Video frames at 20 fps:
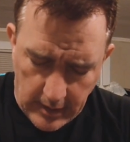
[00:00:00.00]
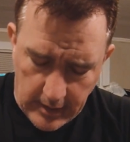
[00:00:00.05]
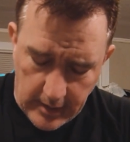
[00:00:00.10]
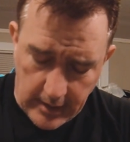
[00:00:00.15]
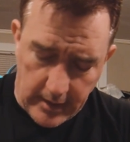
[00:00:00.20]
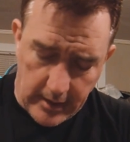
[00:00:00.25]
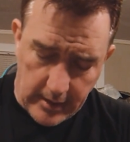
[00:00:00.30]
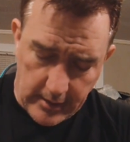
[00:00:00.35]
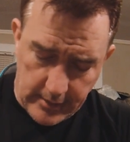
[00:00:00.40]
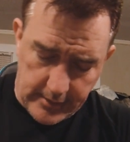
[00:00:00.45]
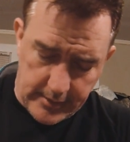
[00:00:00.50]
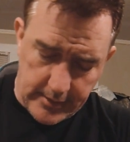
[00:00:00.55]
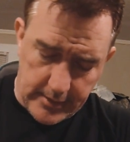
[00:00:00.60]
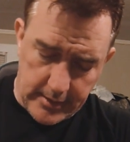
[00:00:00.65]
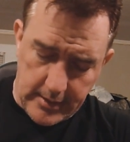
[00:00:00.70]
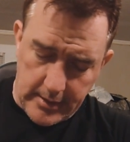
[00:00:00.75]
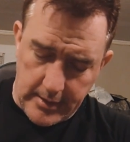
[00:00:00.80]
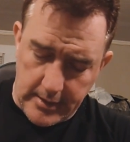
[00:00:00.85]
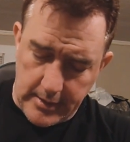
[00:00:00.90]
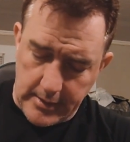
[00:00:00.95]

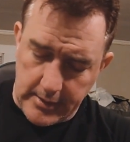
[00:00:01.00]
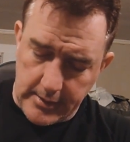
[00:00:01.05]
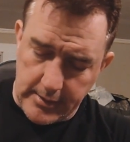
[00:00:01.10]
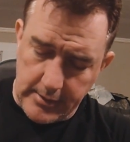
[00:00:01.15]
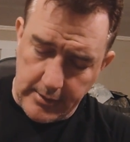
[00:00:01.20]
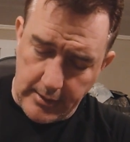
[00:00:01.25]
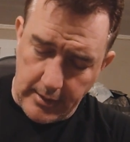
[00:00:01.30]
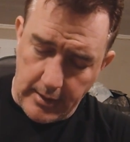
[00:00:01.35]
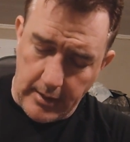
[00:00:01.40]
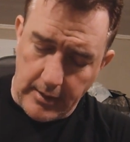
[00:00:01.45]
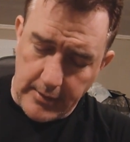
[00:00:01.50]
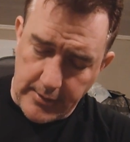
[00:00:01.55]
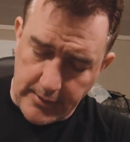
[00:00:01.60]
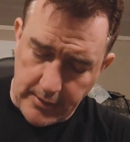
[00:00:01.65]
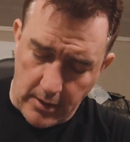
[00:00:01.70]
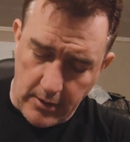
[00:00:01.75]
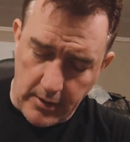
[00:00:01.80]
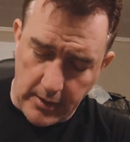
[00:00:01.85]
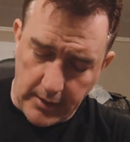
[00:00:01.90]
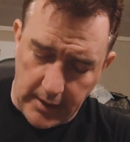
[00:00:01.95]
And it
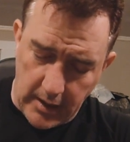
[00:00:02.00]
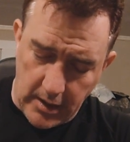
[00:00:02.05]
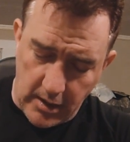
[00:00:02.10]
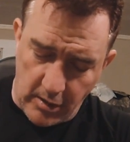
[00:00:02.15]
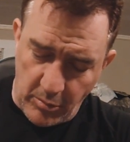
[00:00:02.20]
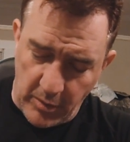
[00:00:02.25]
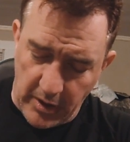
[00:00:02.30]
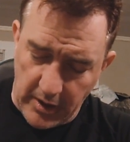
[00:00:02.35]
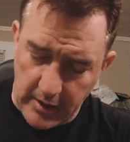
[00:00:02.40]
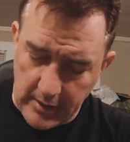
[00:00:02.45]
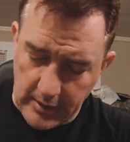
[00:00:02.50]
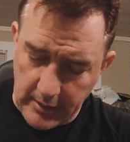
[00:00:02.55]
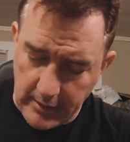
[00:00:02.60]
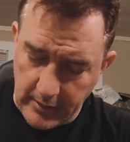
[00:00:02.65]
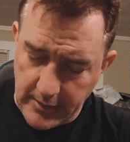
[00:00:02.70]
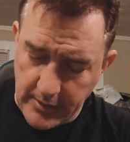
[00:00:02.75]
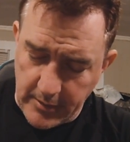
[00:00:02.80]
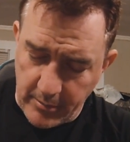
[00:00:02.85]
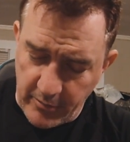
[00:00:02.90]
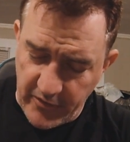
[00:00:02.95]
started getting me
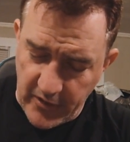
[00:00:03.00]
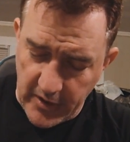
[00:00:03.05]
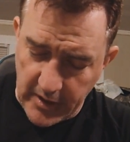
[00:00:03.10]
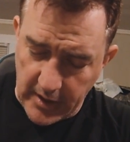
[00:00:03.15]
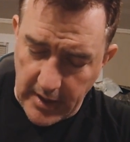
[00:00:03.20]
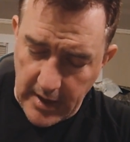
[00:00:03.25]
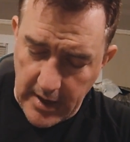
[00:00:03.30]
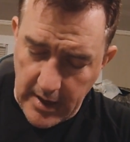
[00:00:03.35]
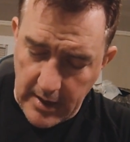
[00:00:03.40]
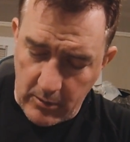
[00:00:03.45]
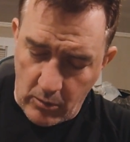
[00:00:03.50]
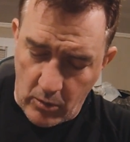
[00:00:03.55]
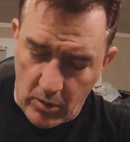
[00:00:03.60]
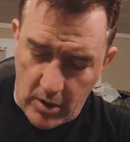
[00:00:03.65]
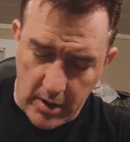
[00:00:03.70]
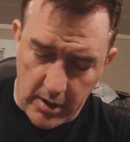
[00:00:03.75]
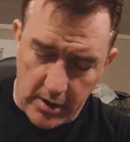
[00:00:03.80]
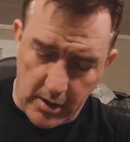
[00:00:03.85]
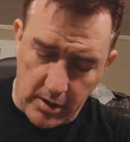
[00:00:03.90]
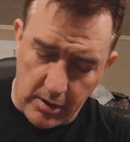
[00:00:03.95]
in some fucking hot
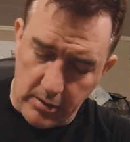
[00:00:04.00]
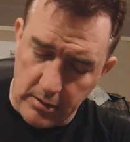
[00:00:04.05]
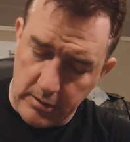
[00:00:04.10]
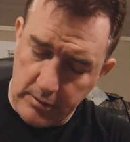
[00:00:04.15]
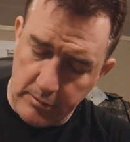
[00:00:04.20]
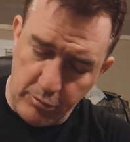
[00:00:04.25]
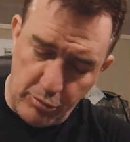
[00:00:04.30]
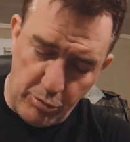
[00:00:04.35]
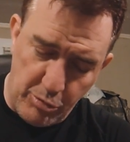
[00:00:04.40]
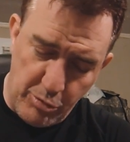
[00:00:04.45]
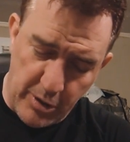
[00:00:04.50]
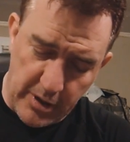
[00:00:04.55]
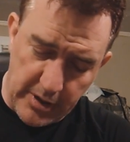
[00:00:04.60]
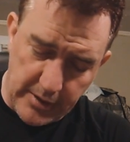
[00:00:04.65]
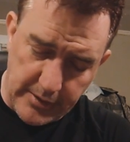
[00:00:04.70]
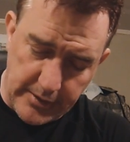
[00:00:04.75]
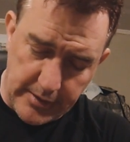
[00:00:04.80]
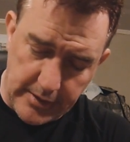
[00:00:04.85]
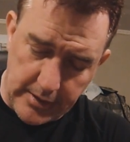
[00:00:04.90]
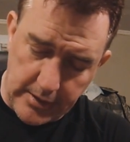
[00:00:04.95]
water,
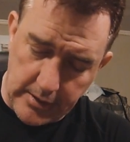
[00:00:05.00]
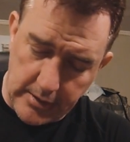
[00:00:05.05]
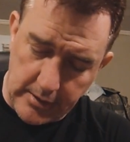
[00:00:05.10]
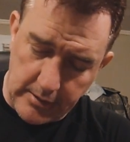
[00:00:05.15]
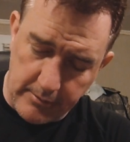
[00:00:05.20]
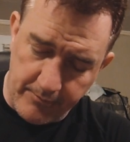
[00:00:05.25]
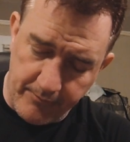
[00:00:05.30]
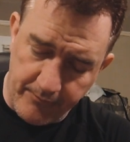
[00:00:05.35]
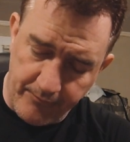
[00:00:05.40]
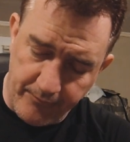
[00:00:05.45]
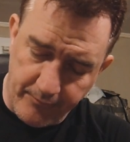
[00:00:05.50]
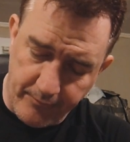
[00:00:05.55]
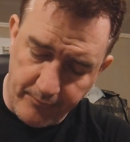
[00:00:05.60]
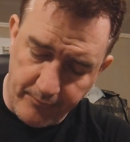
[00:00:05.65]
but I